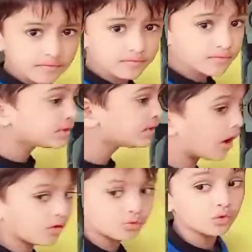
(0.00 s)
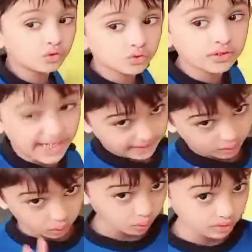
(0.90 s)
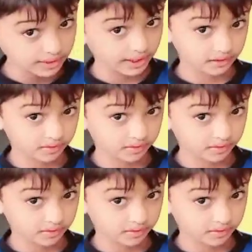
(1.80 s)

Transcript: we are going to get two things